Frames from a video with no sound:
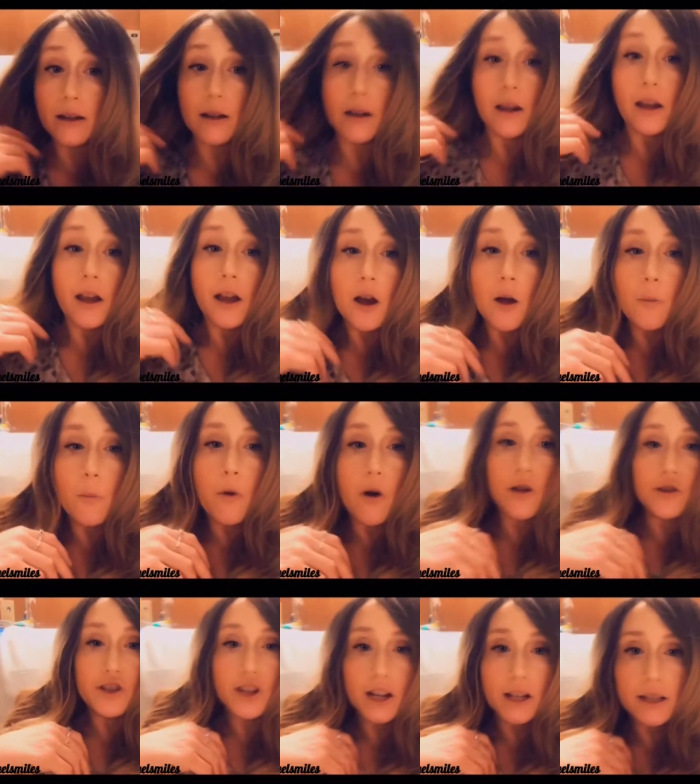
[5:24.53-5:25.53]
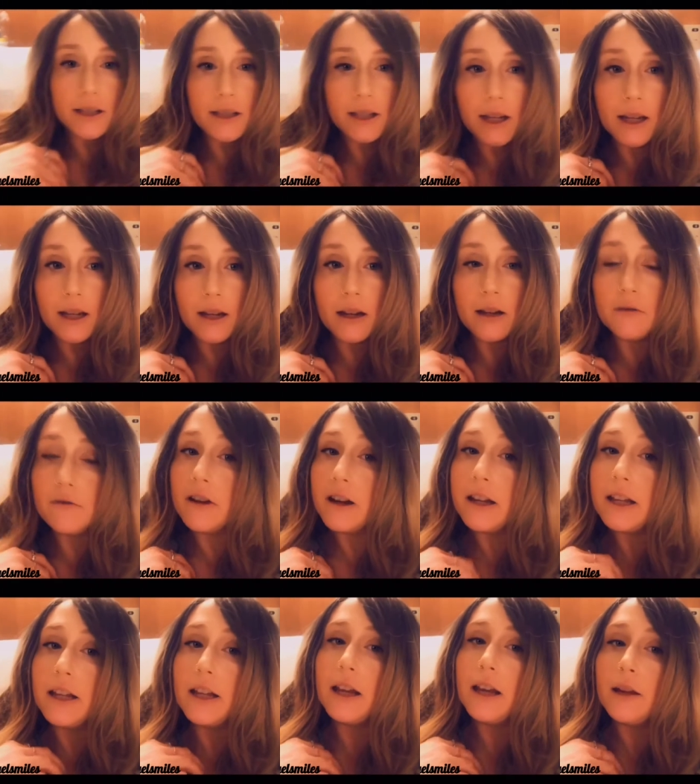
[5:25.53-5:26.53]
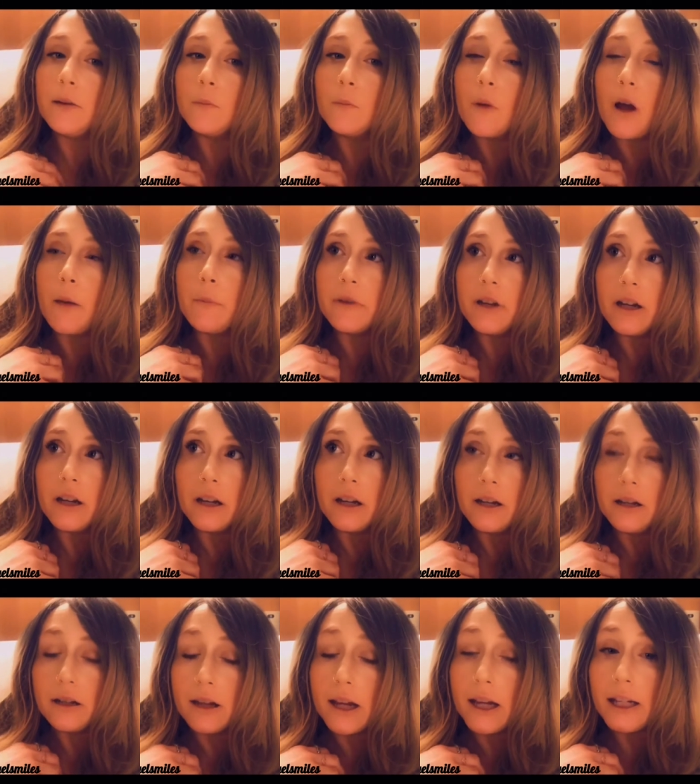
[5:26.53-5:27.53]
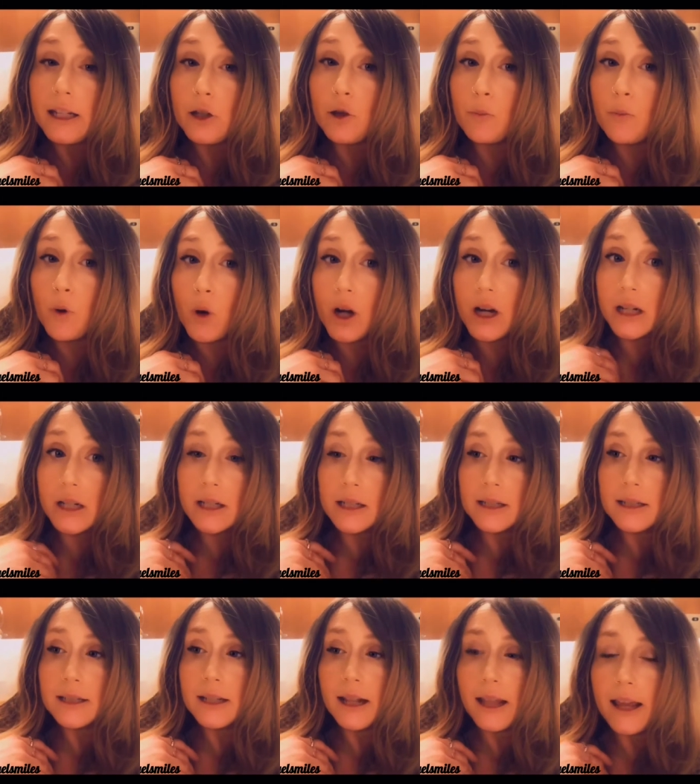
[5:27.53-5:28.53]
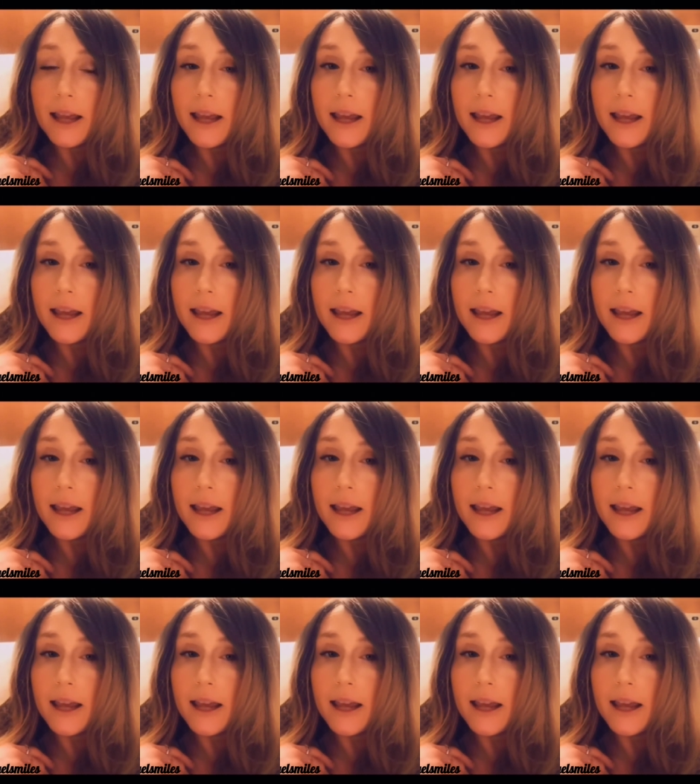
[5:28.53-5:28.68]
I'm all checked in and ready and I'm getting a new port today.